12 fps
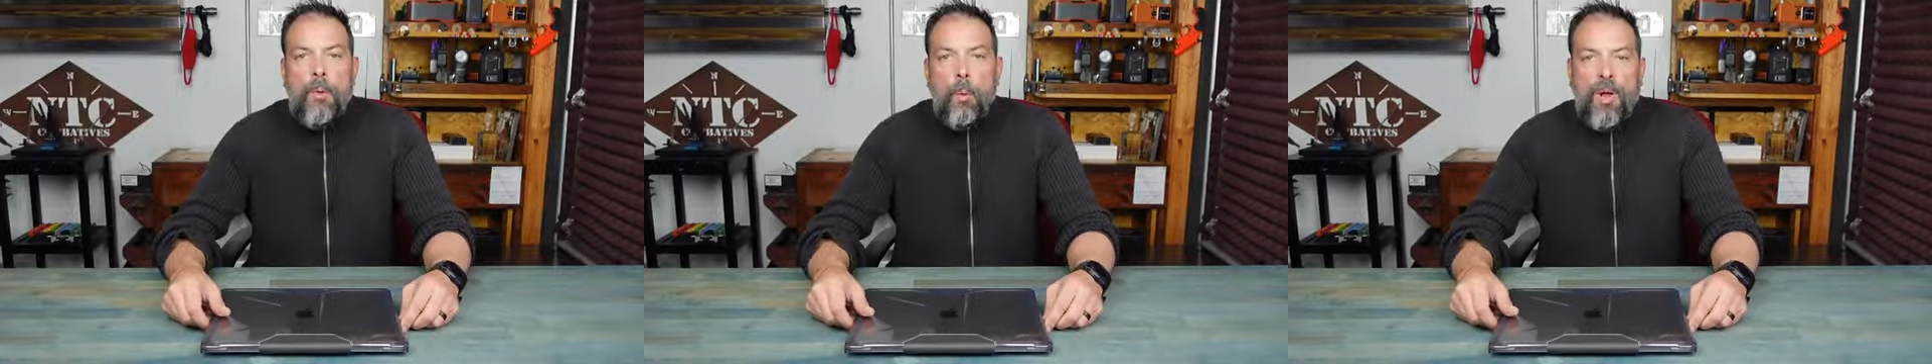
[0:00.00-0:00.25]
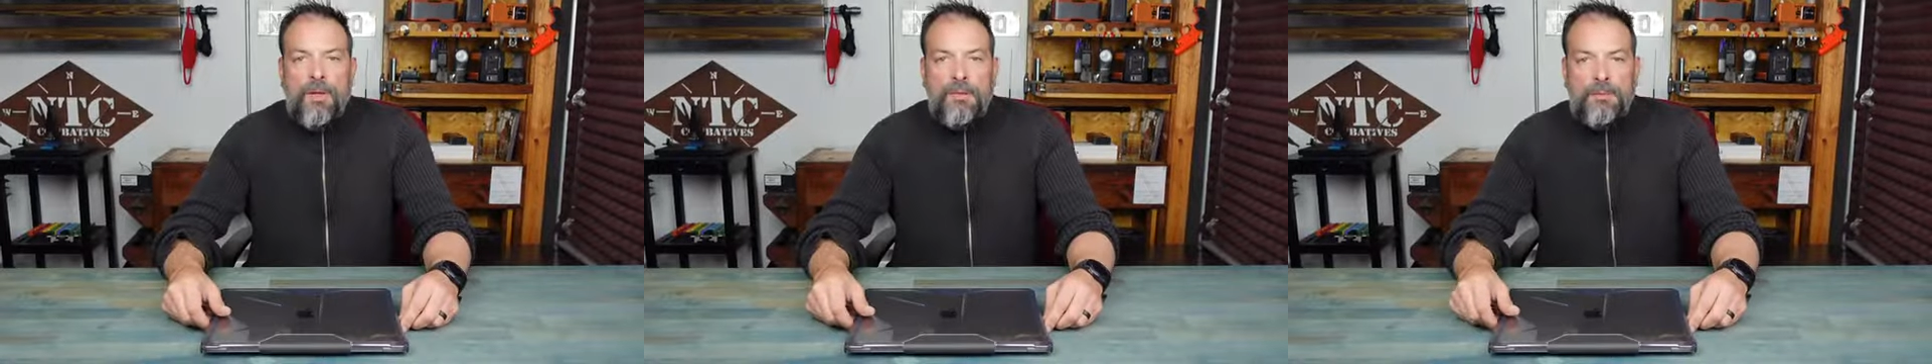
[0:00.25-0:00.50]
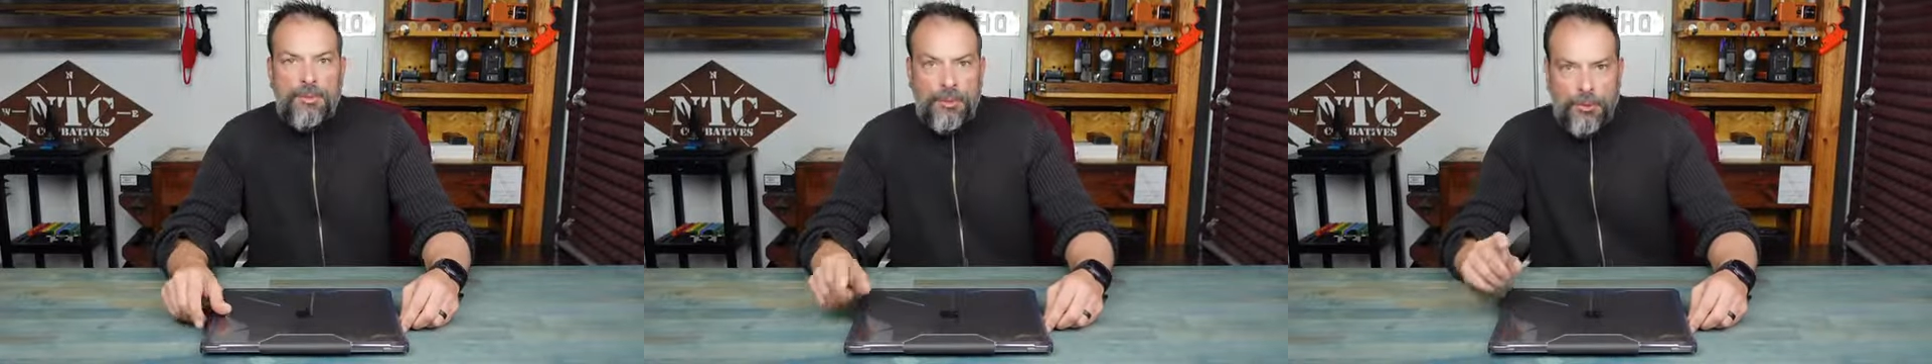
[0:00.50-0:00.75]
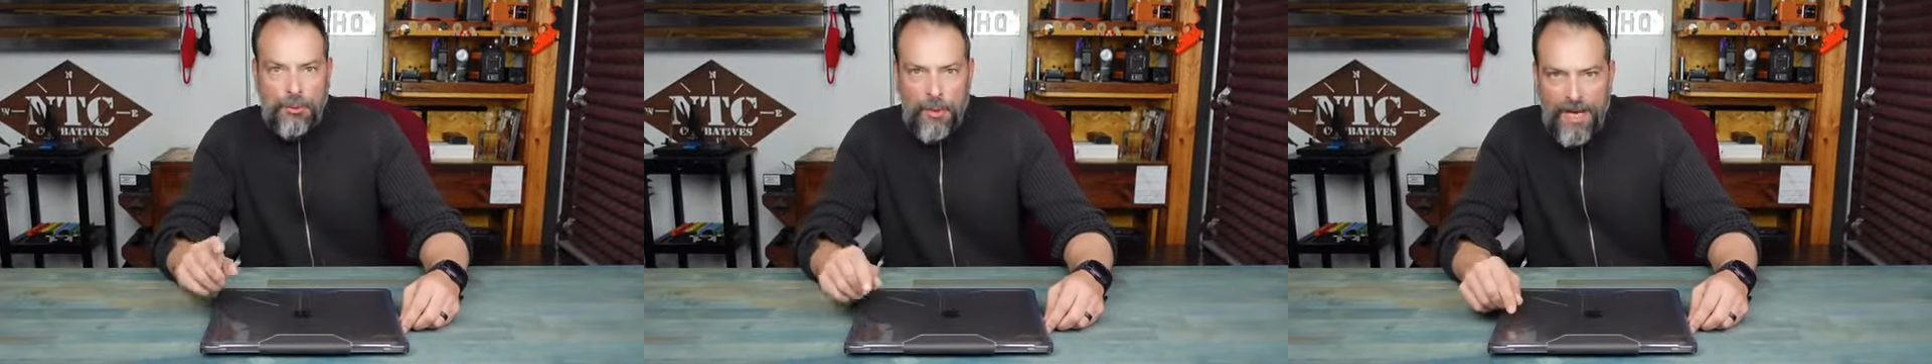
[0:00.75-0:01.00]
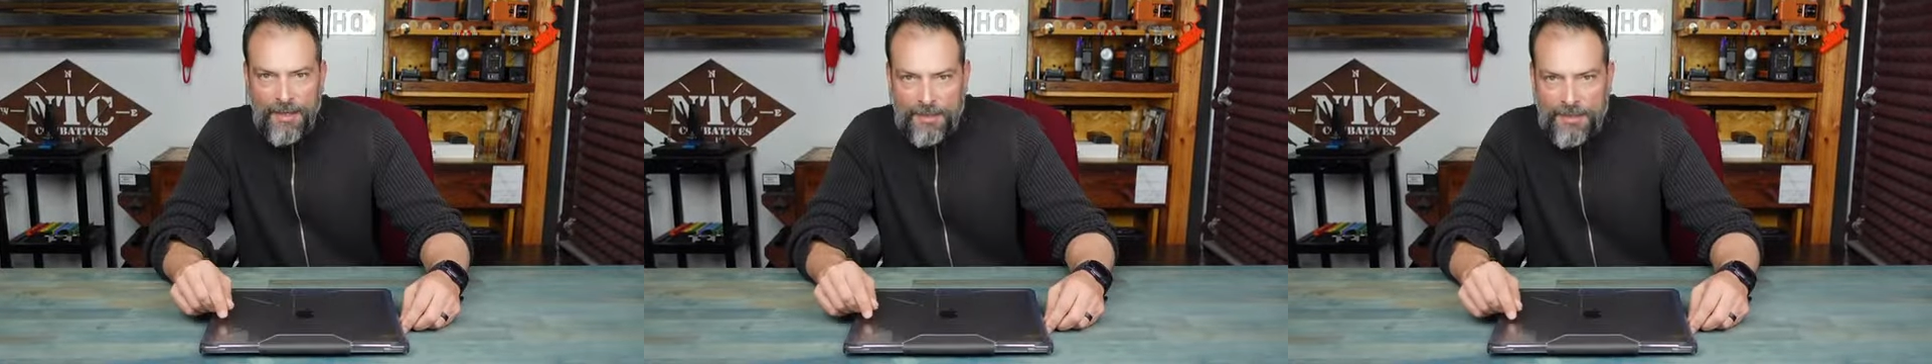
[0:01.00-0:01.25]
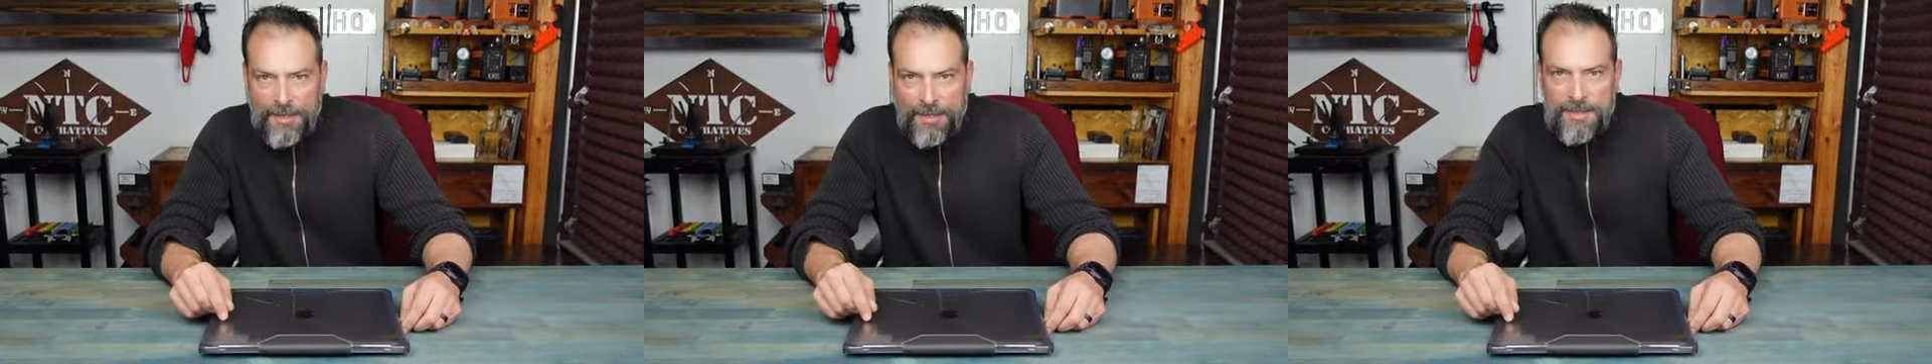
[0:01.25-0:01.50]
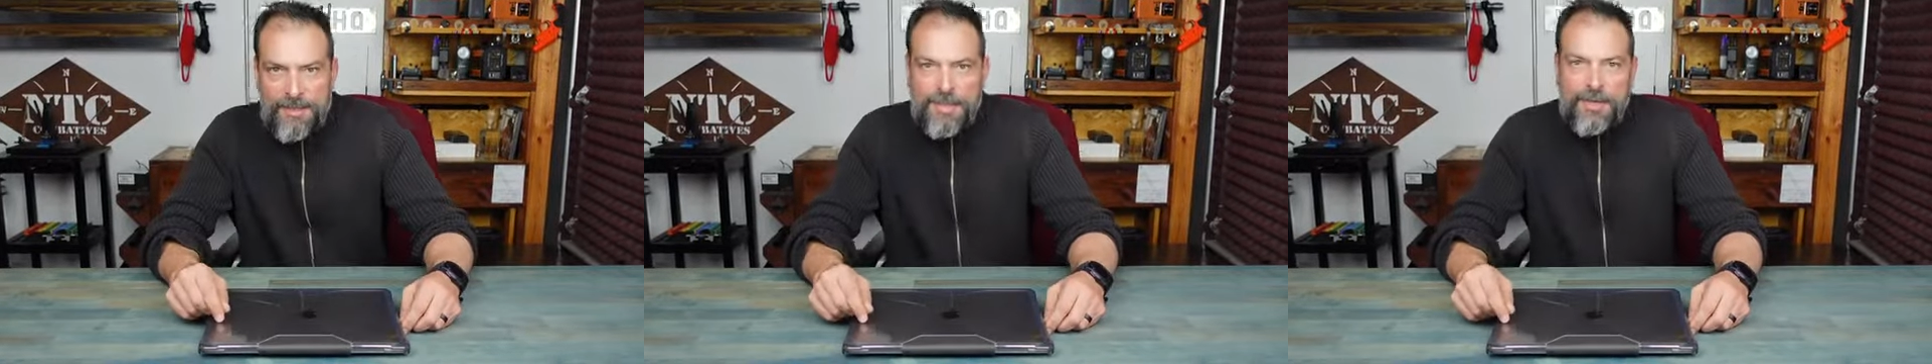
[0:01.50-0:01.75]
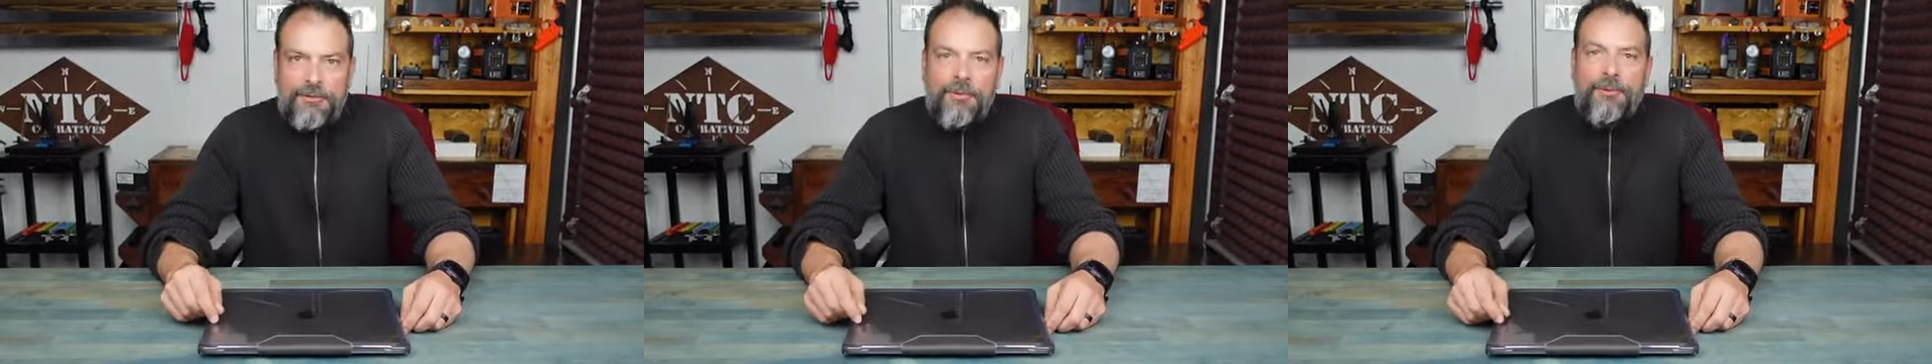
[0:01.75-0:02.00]
Welcome to
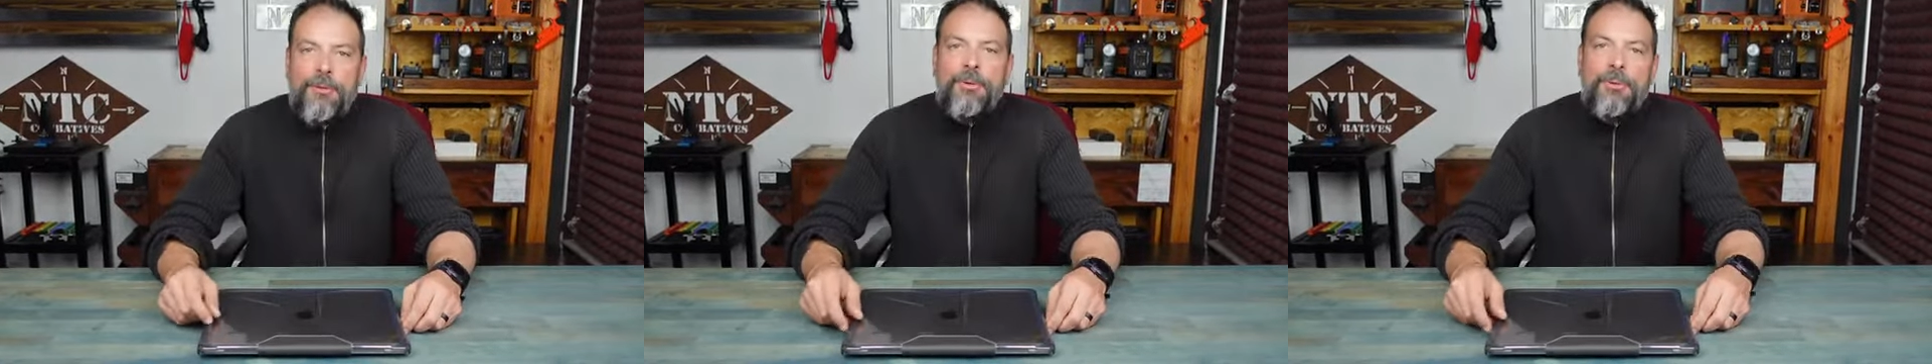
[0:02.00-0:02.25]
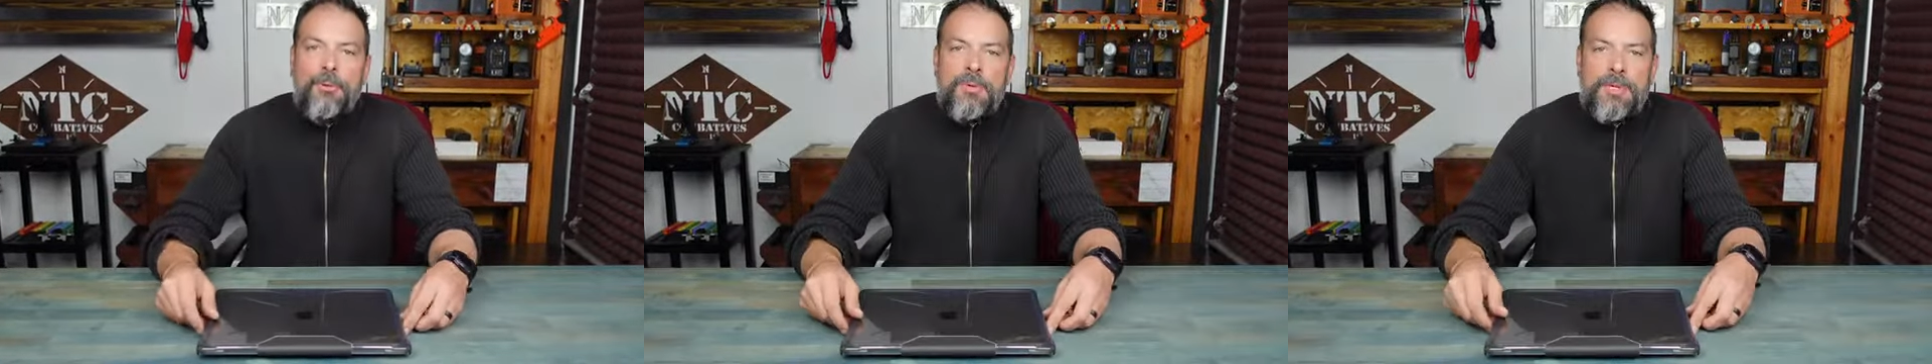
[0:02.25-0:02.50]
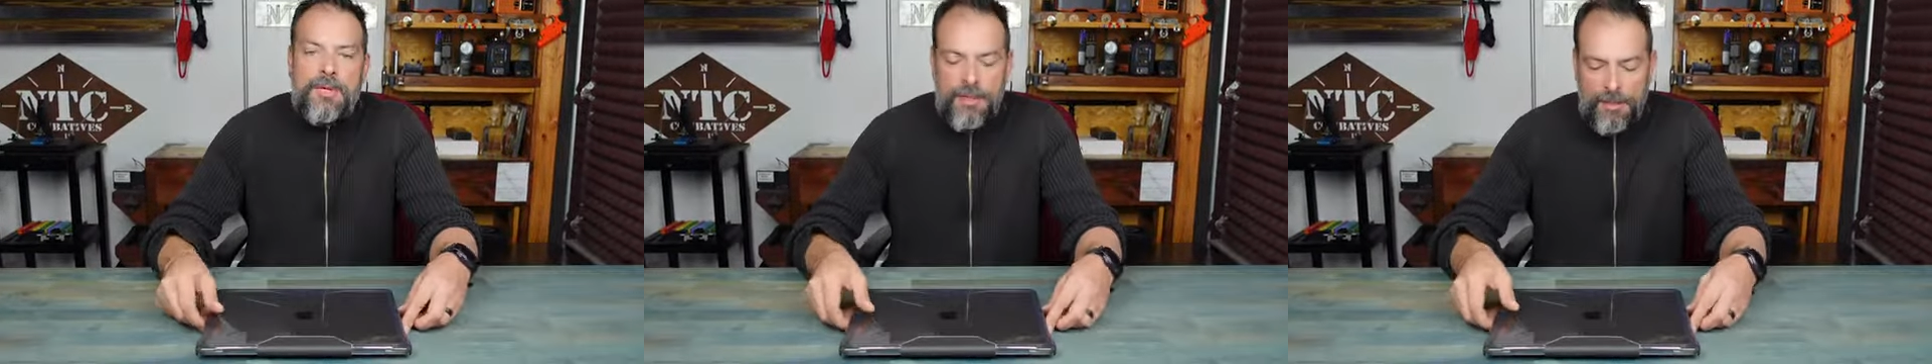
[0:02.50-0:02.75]
NTC Reviews.